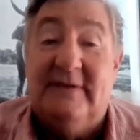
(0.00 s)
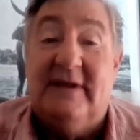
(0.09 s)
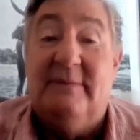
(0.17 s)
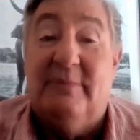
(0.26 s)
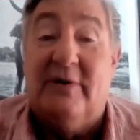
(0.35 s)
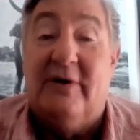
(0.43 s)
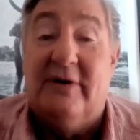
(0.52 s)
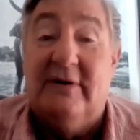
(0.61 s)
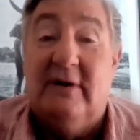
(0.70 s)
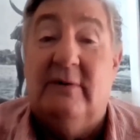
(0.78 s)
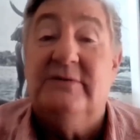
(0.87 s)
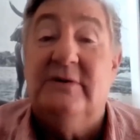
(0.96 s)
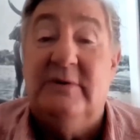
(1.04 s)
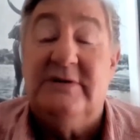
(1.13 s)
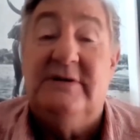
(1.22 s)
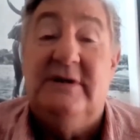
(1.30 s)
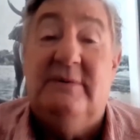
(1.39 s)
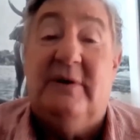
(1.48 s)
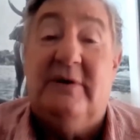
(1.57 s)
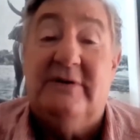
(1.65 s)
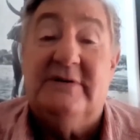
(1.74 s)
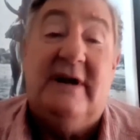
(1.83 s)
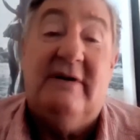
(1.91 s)
that they'd borrowed. Oh, sir, we just need to
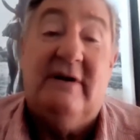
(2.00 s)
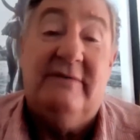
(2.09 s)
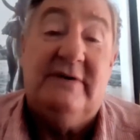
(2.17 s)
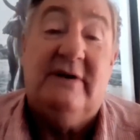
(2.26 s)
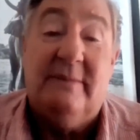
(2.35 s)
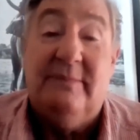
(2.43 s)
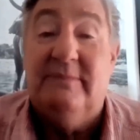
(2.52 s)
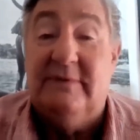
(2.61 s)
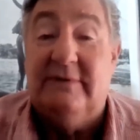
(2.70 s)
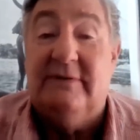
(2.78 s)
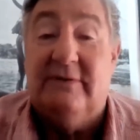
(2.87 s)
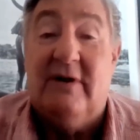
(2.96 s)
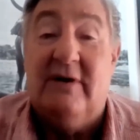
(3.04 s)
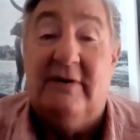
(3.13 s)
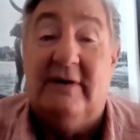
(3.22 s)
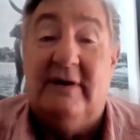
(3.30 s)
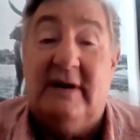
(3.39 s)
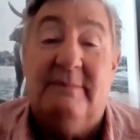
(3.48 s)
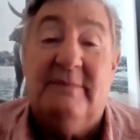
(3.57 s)
borrow this Land Rover to go up the road, and he